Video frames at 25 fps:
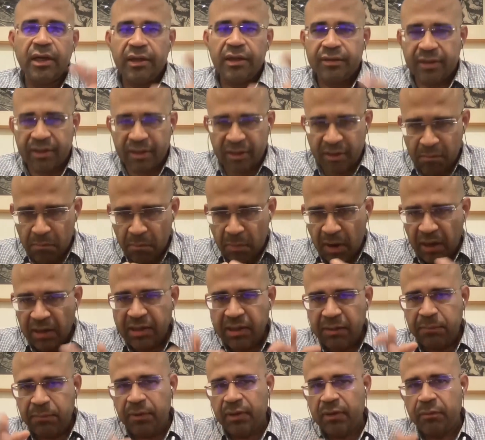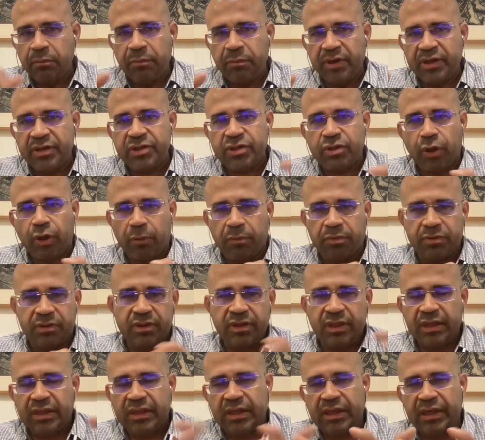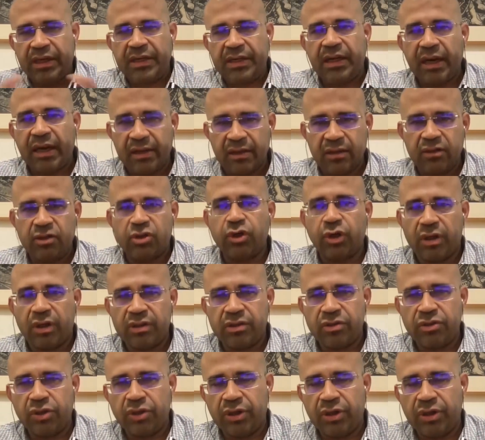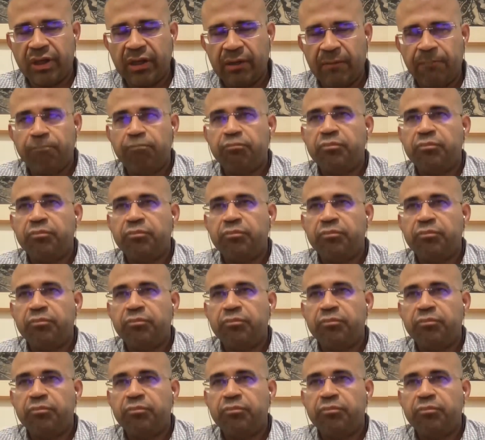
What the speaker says: There are multiple pit stops in the entire insurance journey.